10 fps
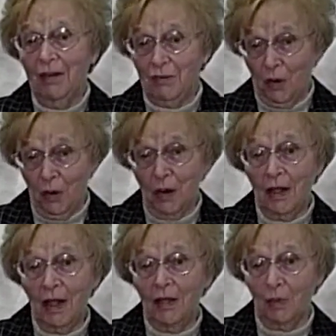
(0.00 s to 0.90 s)
for
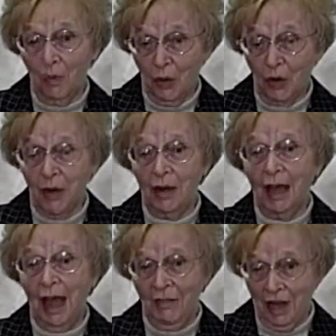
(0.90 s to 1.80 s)
the Word
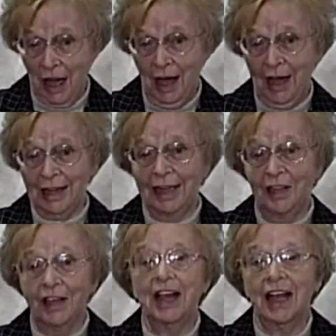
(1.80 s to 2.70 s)
of God,
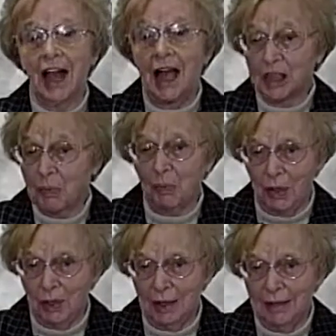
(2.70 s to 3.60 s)
the
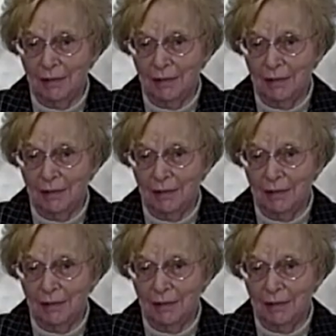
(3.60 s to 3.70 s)
gospel.